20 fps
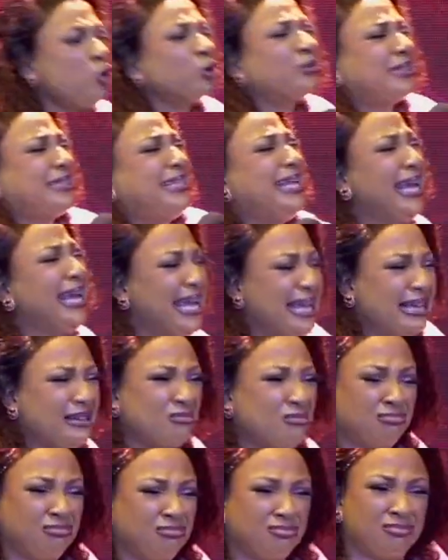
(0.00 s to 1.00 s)
thing.
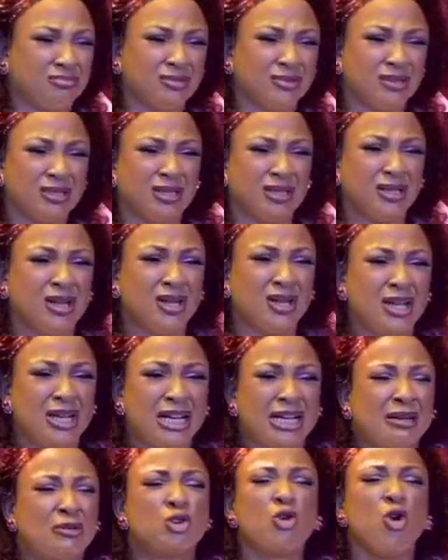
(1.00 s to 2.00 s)

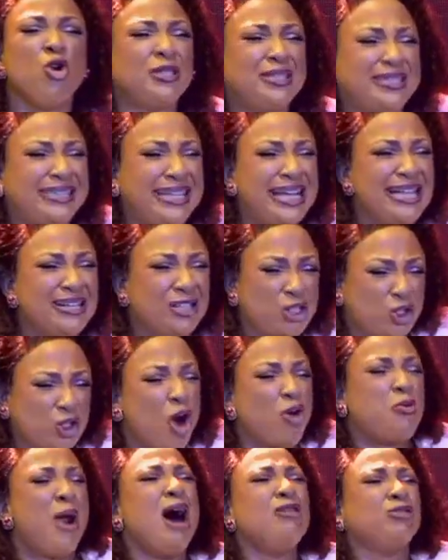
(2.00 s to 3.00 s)
Good thing
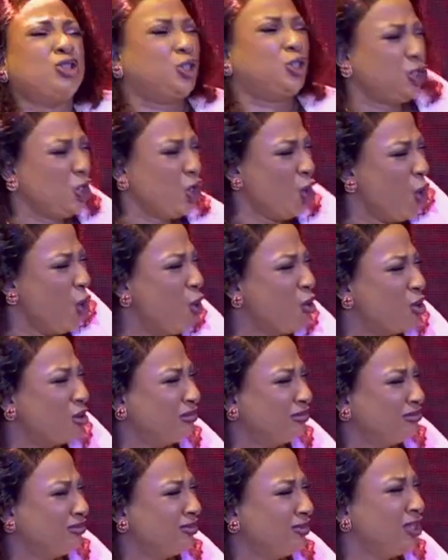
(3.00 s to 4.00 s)
surrounds you.
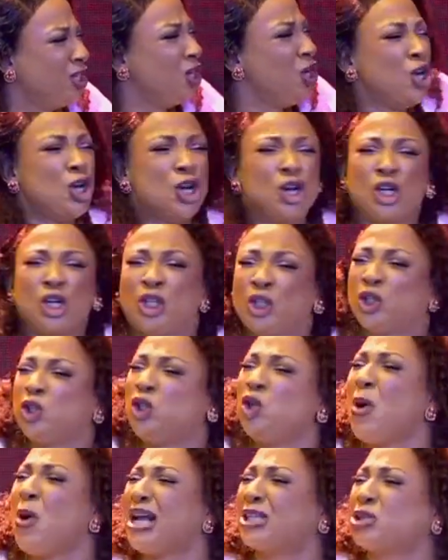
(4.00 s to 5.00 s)
You
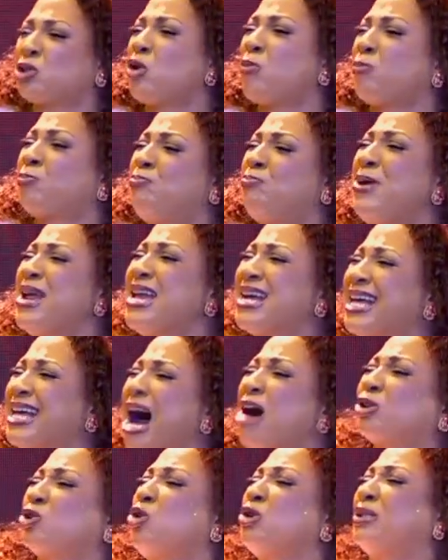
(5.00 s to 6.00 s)
are to bring
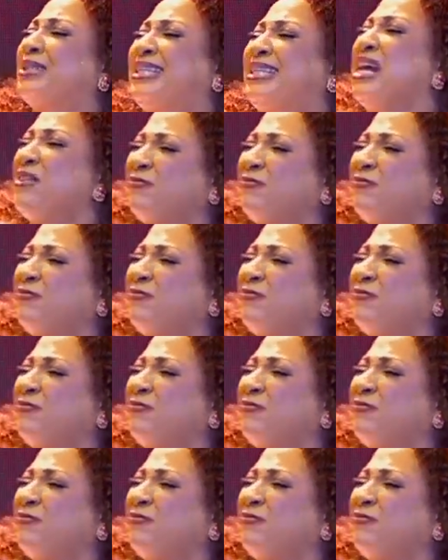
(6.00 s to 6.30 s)
out good thing for